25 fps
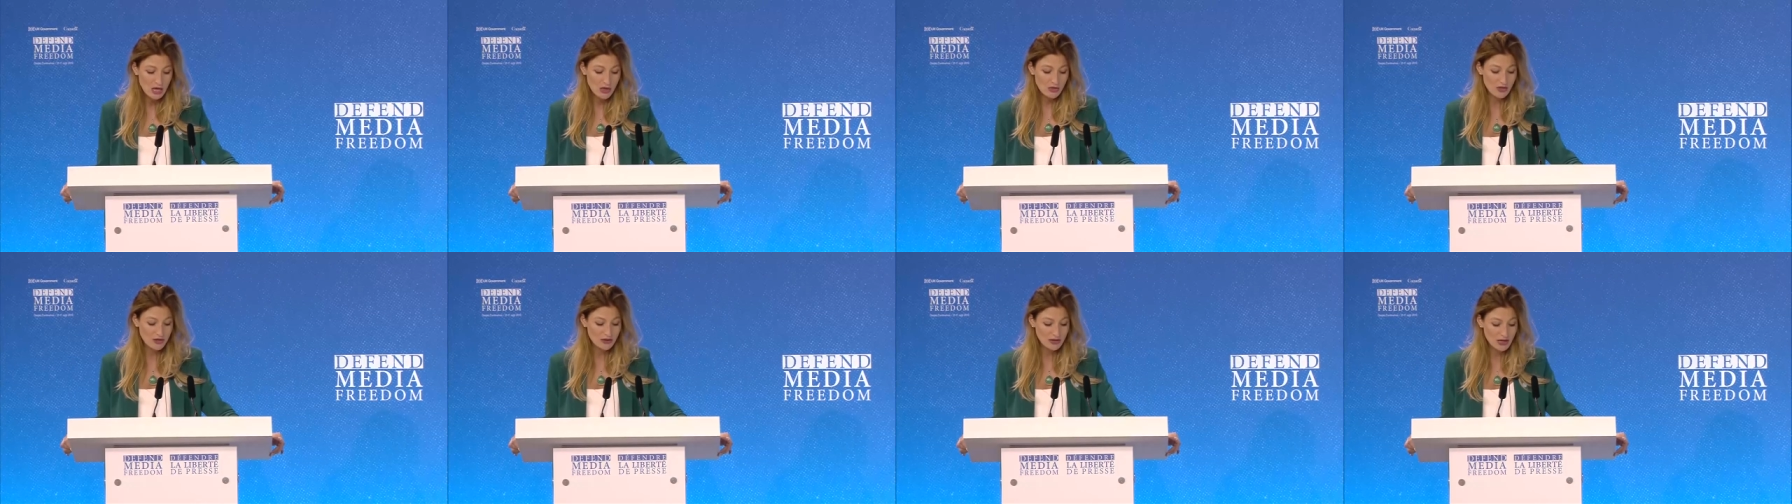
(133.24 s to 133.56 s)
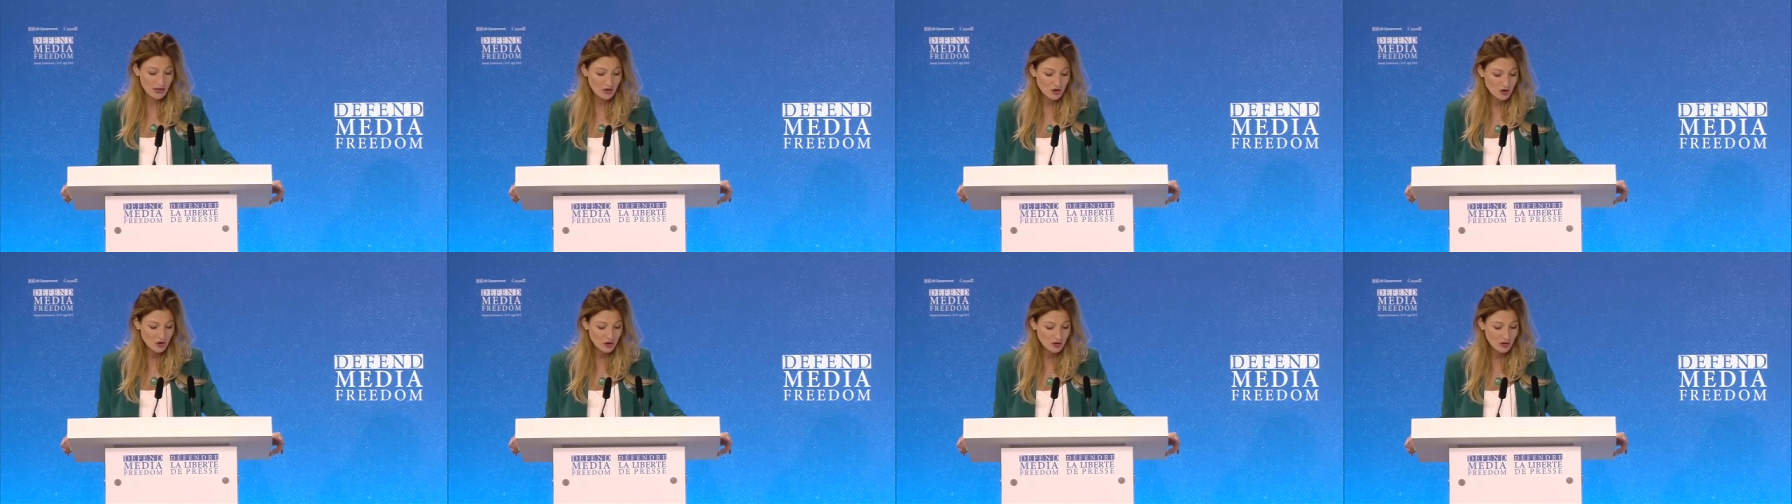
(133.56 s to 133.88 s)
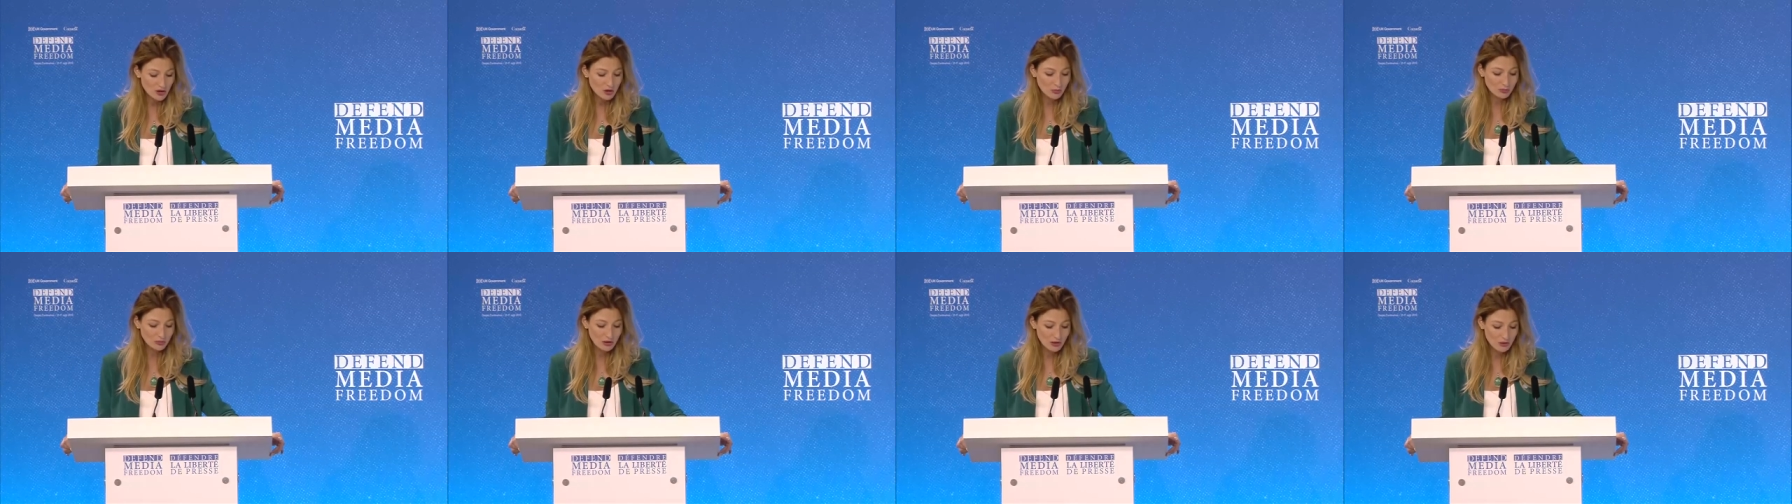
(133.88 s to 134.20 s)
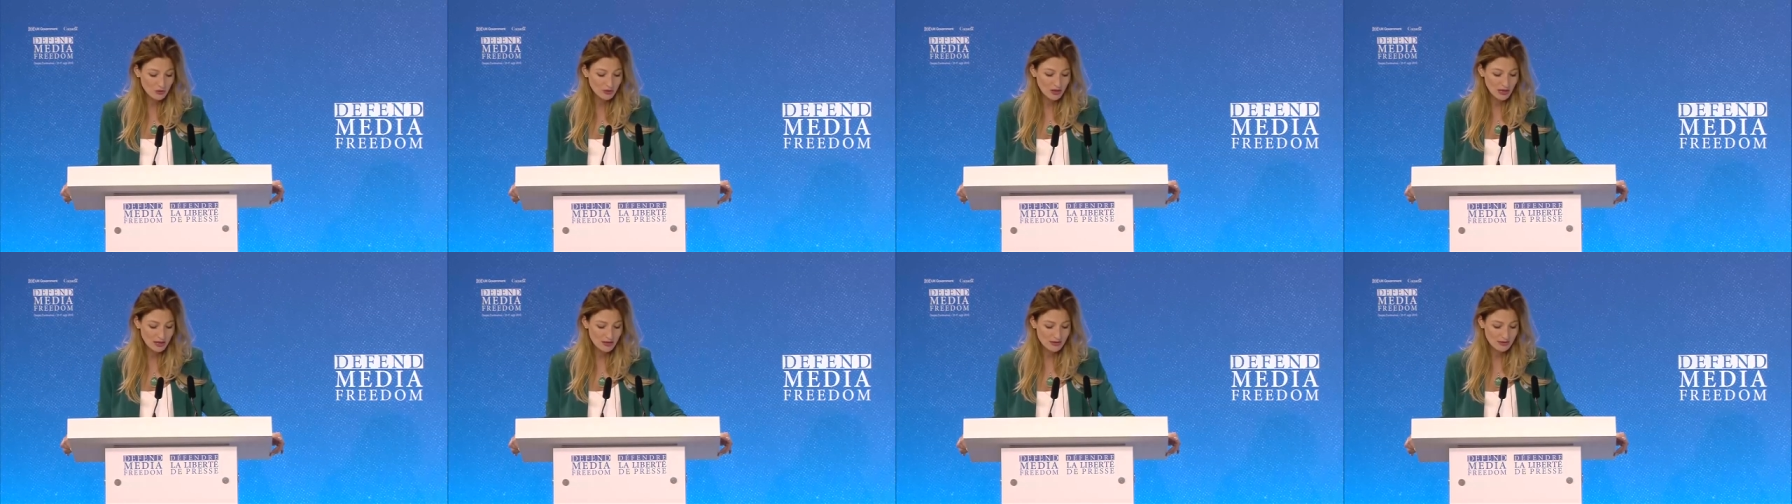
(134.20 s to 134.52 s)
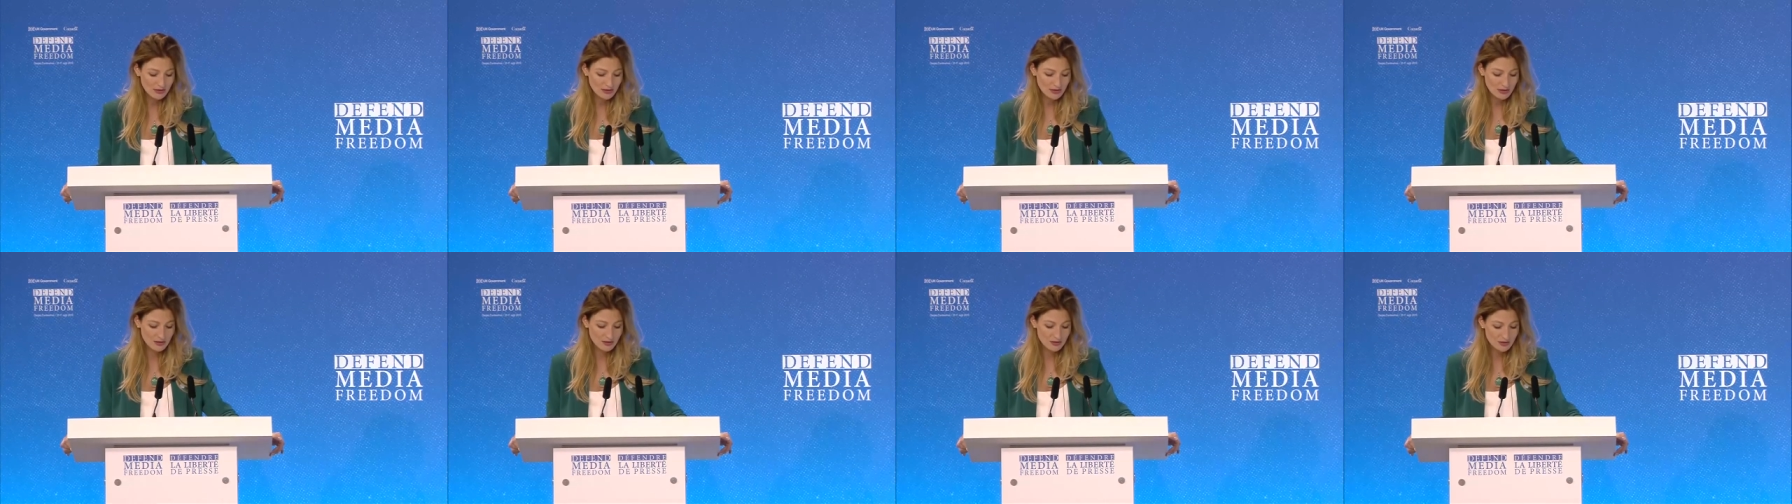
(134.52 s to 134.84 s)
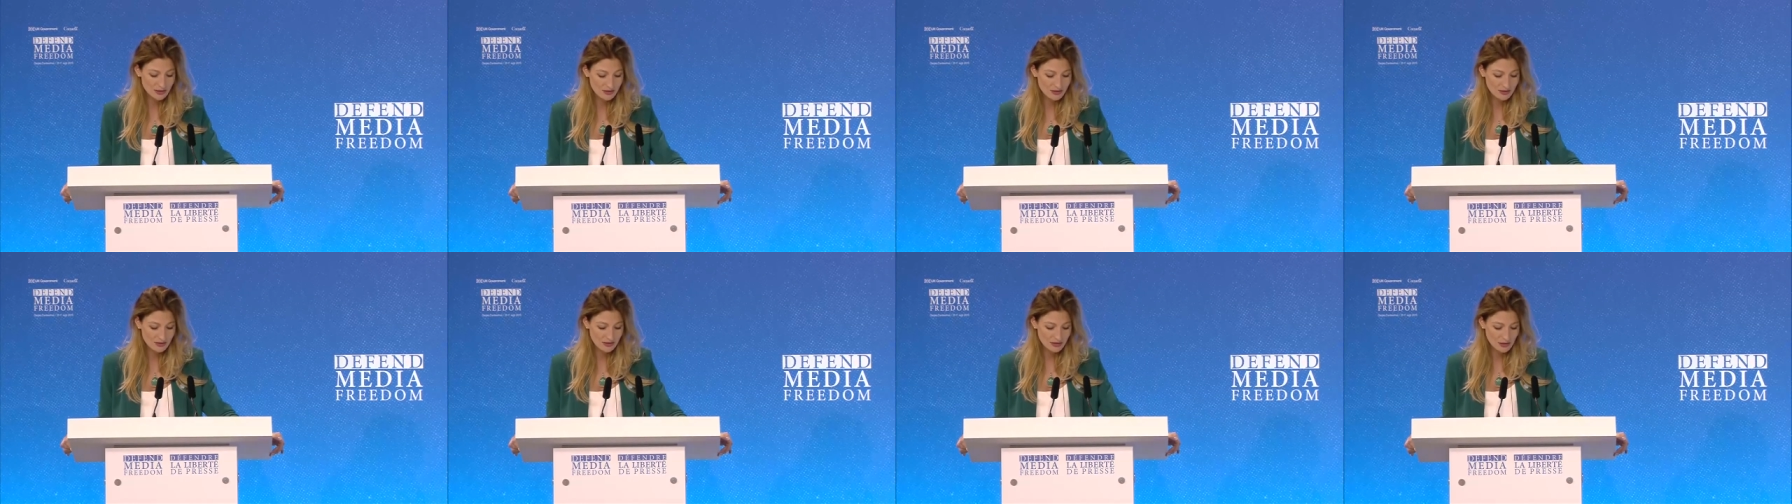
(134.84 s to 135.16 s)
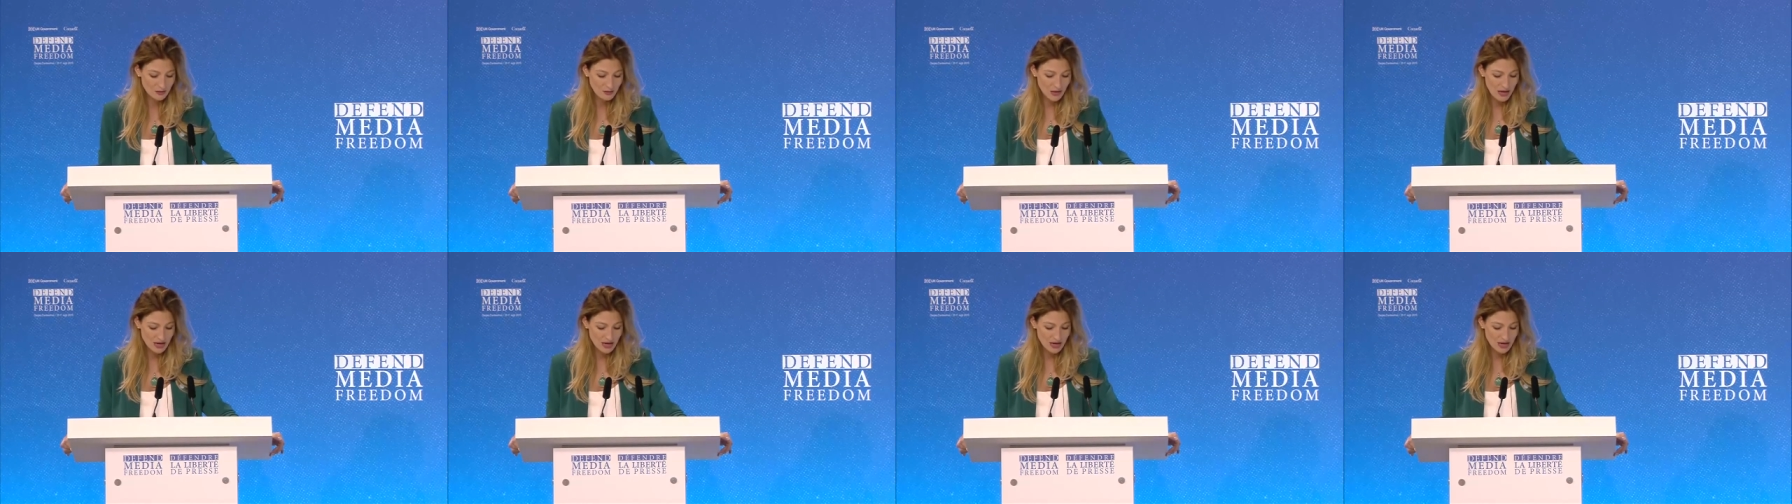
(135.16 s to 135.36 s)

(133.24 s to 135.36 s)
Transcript: The national broadcasting system